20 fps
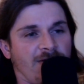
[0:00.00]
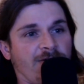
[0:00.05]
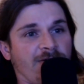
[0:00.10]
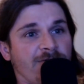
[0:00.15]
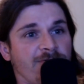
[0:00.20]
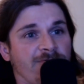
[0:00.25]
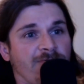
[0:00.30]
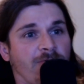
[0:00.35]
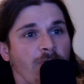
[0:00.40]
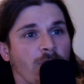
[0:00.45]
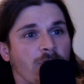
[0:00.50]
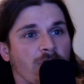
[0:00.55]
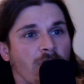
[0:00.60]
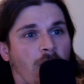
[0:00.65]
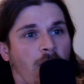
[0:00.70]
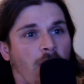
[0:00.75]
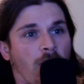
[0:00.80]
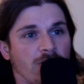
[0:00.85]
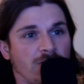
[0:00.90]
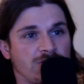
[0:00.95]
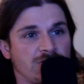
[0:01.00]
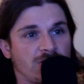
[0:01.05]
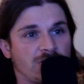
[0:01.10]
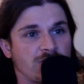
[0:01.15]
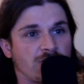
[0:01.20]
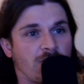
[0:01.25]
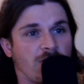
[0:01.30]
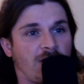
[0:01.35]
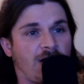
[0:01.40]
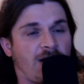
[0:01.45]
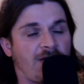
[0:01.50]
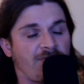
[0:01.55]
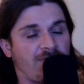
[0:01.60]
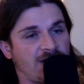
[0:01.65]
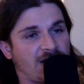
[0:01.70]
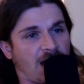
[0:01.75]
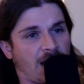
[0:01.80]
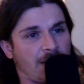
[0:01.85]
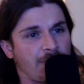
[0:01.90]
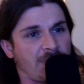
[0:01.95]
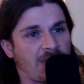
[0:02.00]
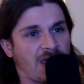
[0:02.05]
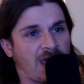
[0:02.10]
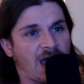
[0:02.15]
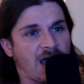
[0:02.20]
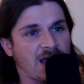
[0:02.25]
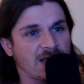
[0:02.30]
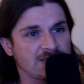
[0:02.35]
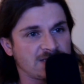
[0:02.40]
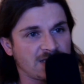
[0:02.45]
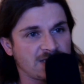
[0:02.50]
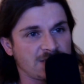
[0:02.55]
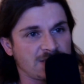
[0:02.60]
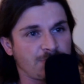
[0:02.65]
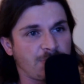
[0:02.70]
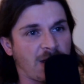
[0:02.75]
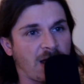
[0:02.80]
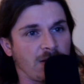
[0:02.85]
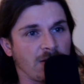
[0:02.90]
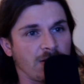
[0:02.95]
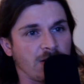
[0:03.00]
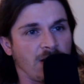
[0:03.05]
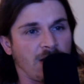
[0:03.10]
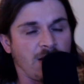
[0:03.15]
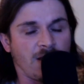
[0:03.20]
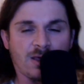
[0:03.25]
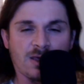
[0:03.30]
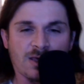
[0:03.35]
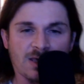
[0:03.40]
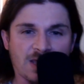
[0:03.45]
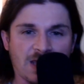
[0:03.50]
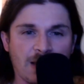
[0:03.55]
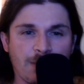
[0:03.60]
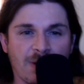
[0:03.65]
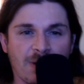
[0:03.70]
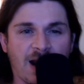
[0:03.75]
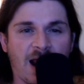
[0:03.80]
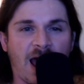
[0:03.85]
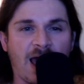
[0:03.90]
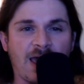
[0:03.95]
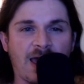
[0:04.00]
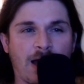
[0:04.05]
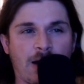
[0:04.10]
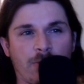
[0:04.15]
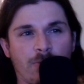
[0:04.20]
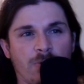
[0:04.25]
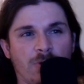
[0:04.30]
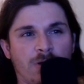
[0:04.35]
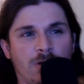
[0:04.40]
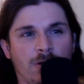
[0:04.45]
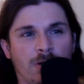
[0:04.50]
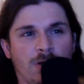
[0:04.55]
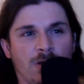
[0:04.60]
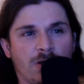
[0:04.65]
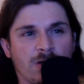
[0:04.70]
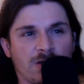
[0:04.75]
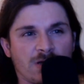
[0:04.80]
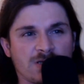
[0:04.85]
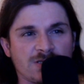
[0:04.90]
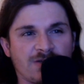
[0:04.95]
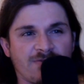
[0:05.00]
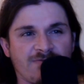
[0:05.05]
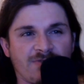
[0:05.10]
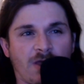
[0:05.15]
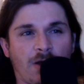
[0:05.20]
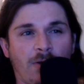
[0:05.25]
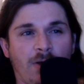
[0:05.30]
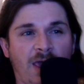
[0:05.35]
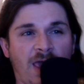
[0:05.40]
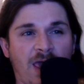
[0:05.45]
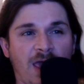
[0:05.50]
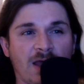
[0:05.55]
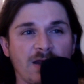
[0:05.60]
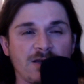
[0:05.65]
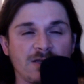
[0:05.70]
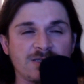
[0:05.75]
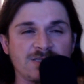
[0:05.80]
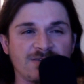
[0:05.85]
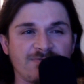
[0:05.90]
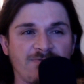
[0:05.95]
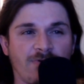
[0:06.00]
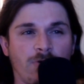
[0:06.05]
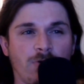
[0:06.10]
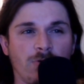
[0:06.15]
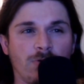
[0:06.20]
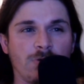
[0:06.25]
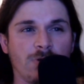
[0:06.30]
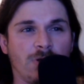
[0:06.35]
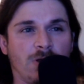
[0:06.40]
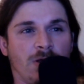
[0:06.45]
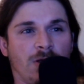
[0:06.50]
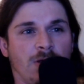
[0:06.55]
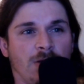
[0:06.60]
4 cards a turn every time they cast a spell, keep an eye out, because if their hand is full,